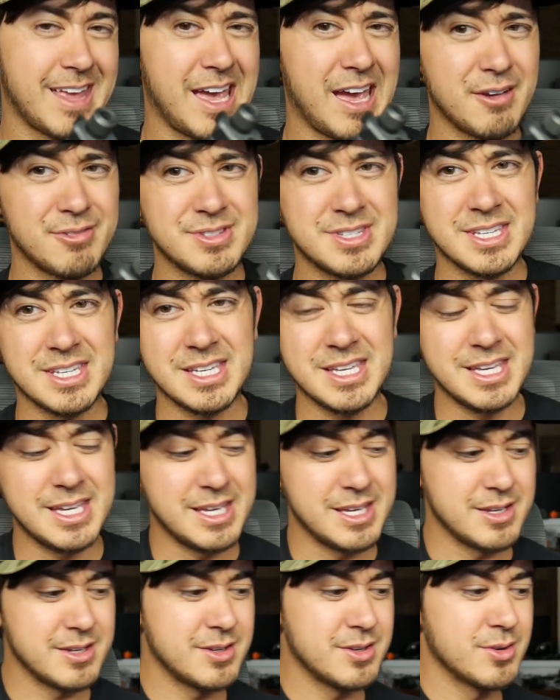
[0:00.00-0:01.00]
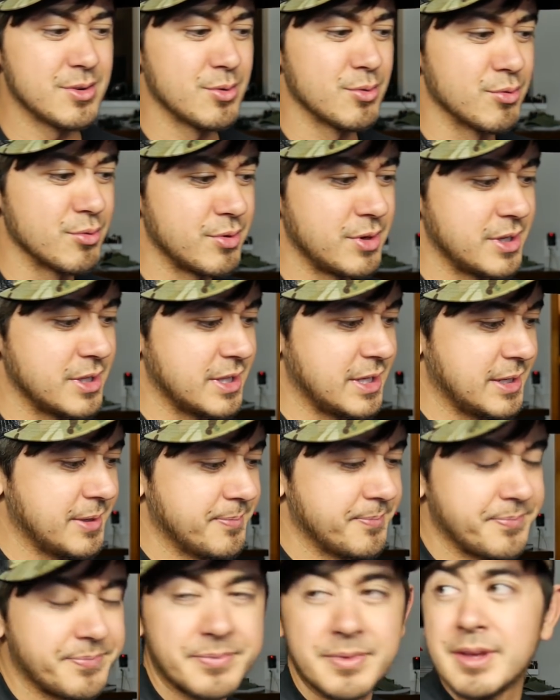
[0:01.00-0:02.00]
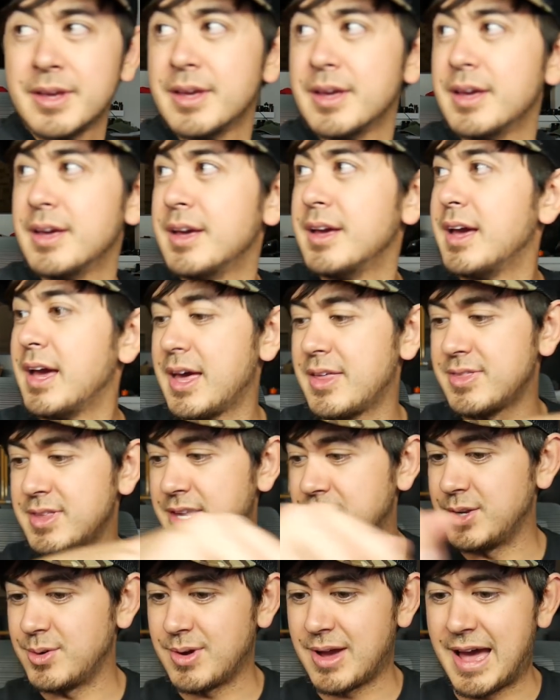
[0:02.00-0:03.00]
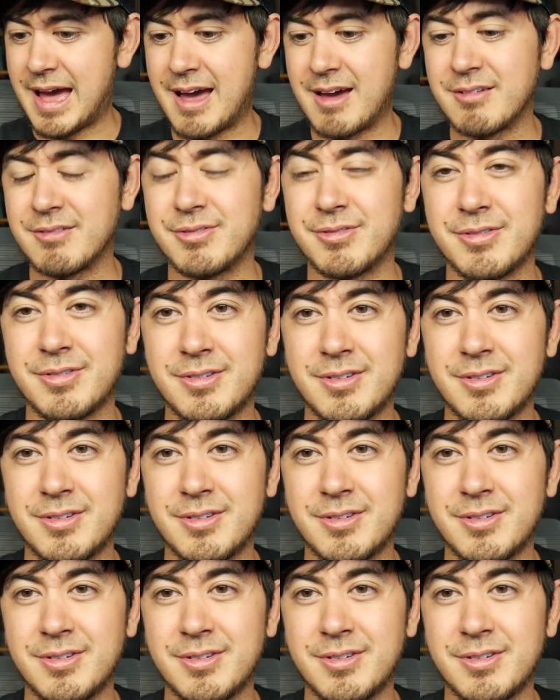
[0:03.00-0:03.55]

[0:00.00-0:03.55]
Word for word: FDE, really. And then you have